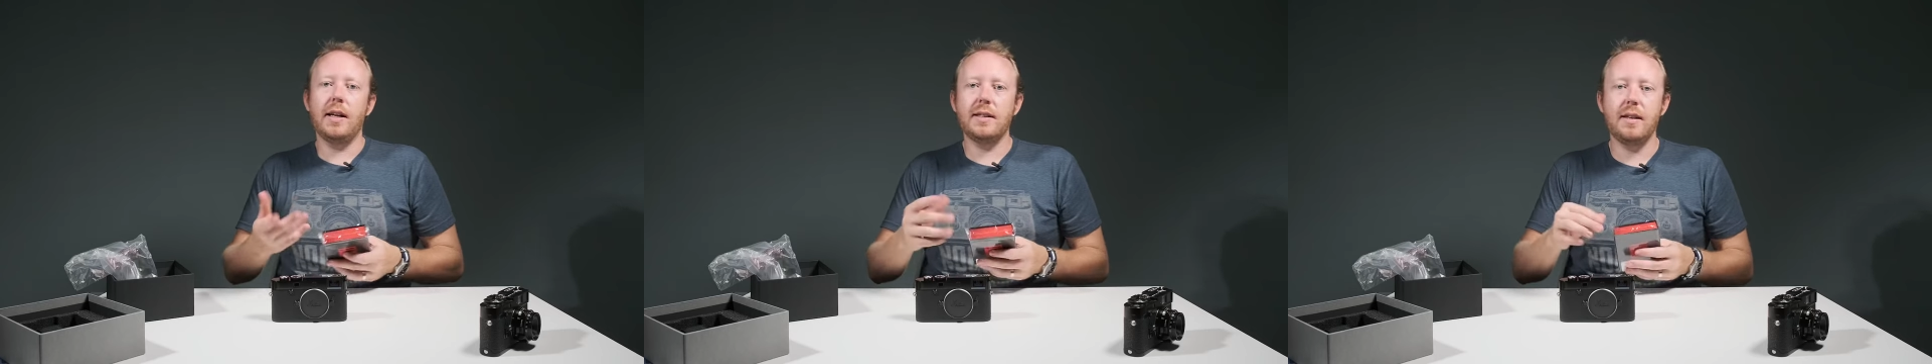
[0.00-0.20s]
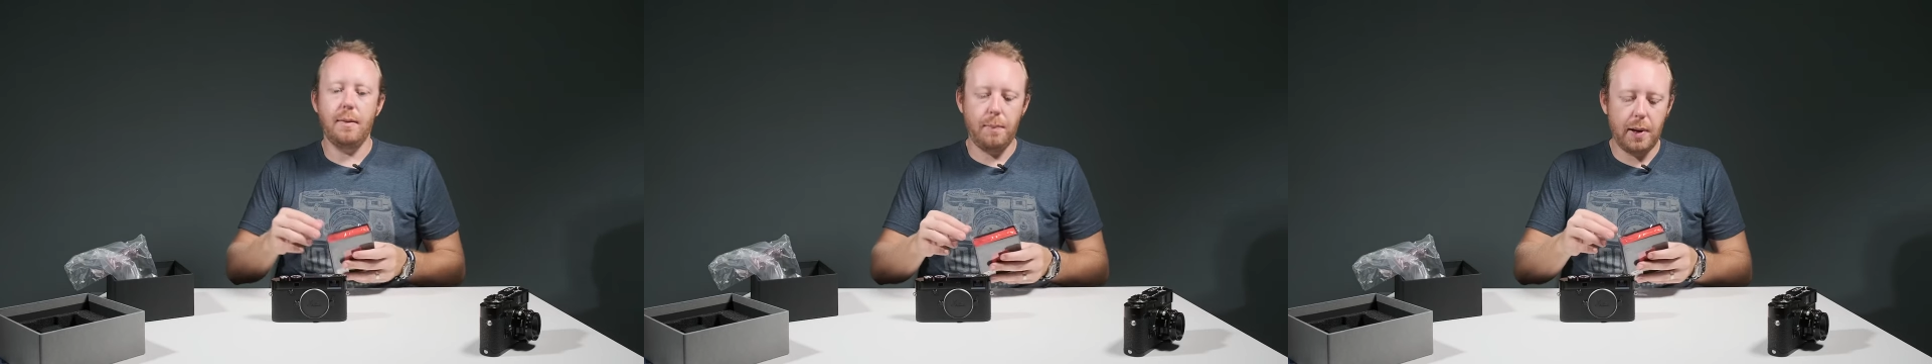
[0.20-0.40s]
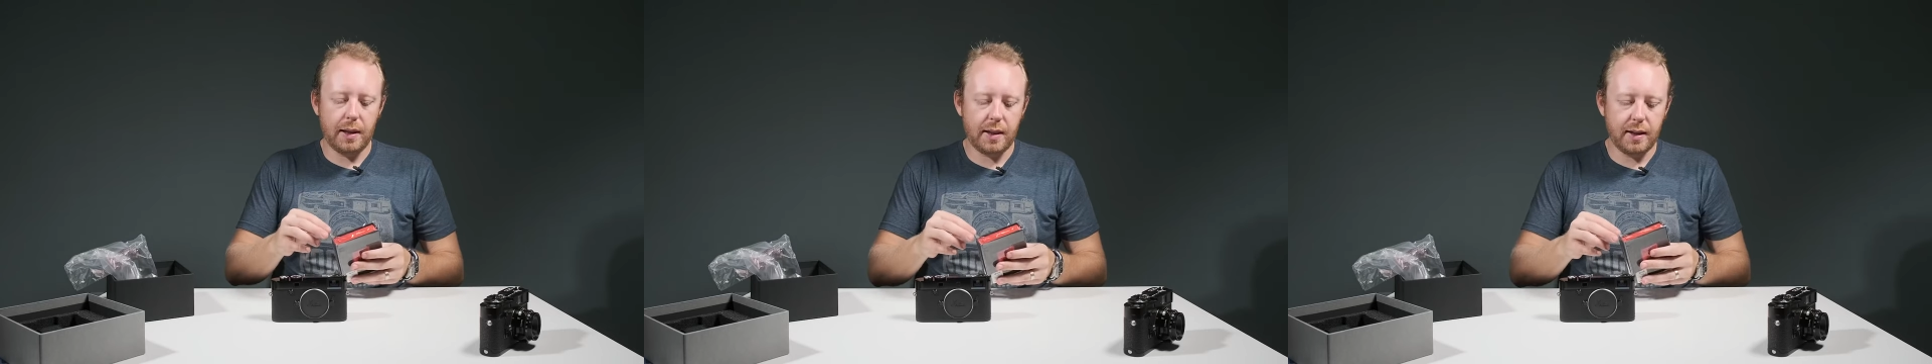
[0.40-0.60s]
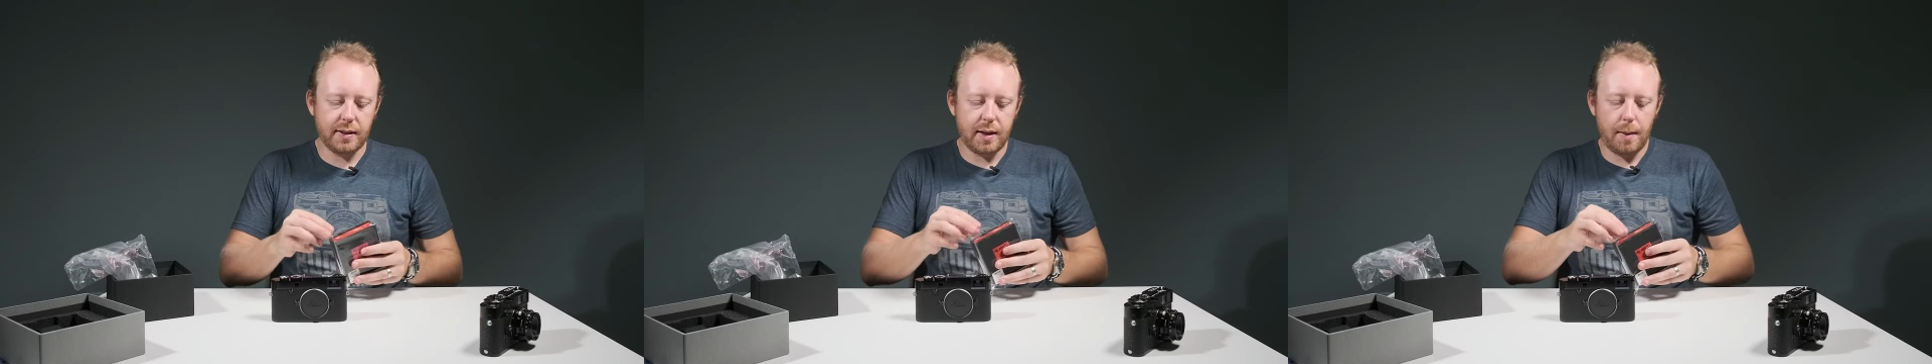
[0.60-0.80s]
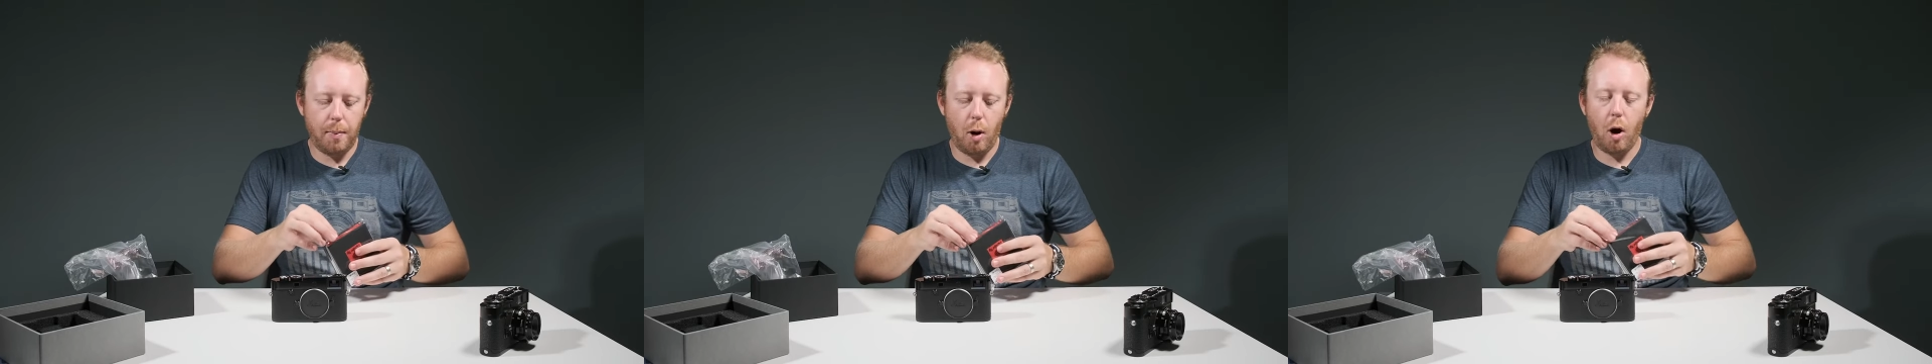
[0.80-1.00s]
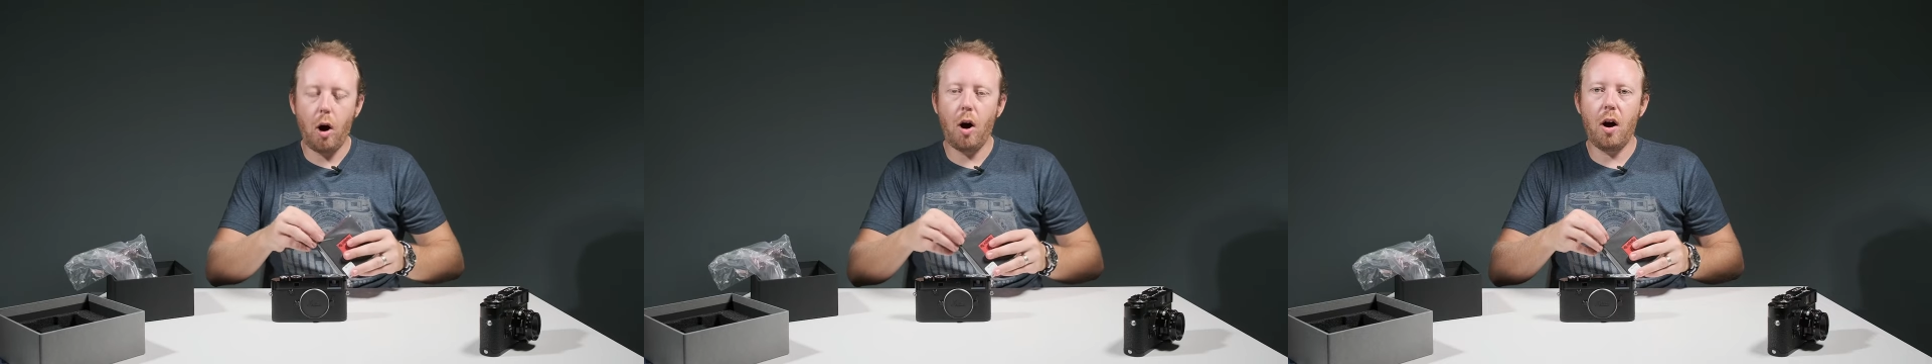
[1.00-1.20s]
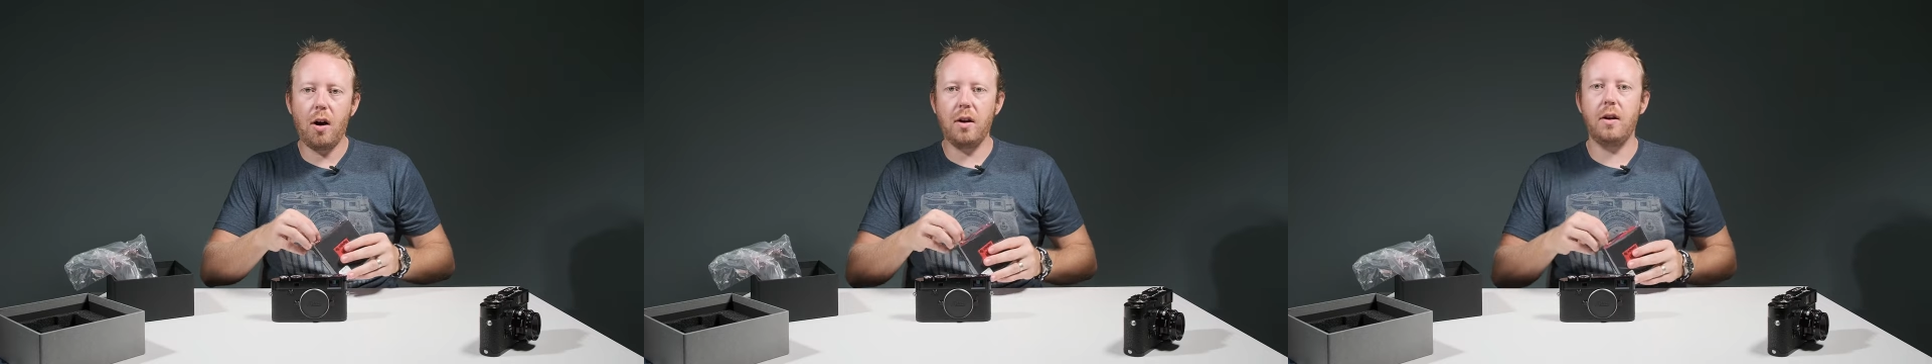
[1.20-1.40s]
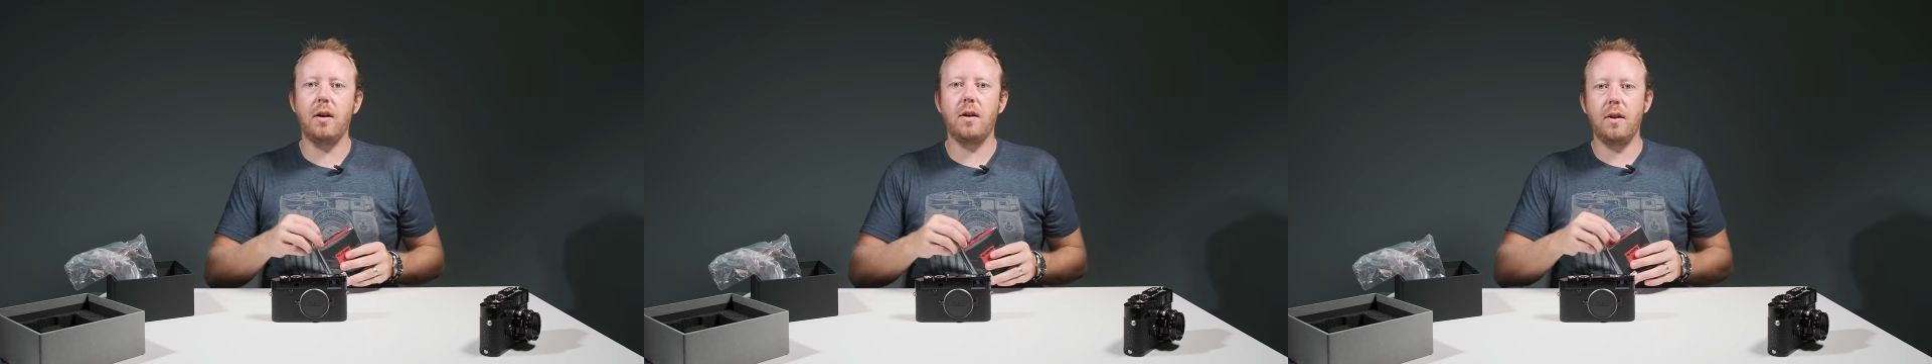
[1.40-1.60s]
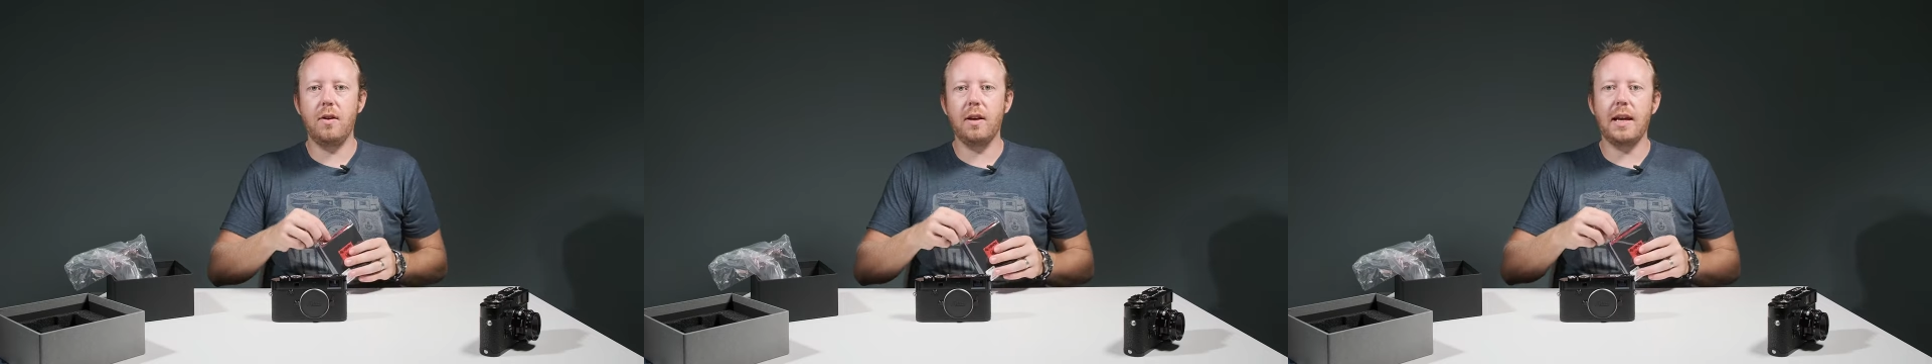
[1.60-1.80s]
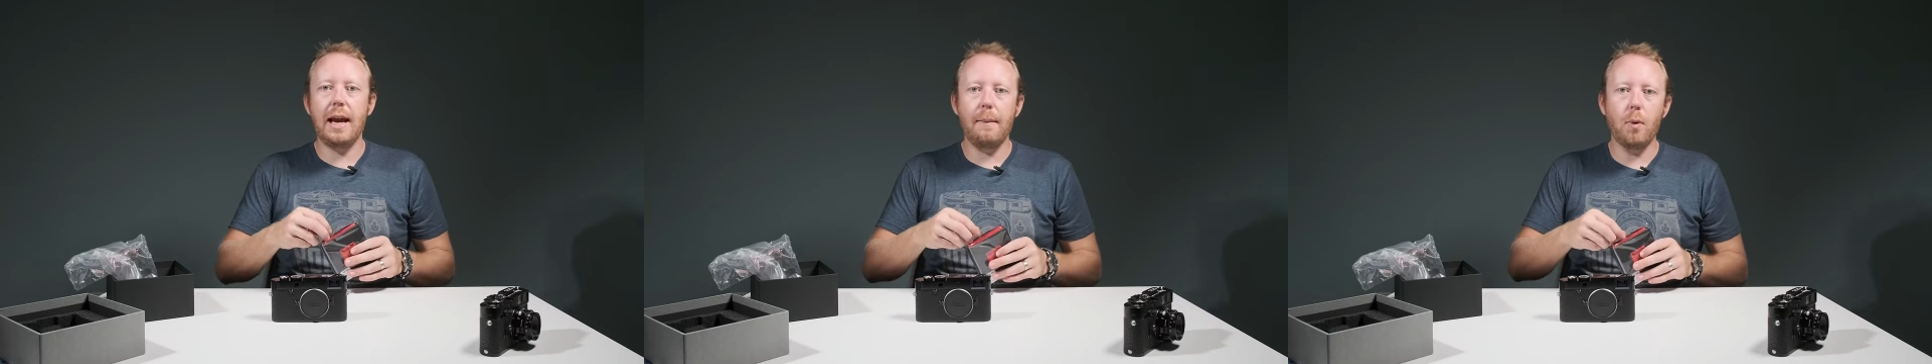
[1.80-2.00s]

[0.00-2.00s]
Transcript: you guys can pick this up on the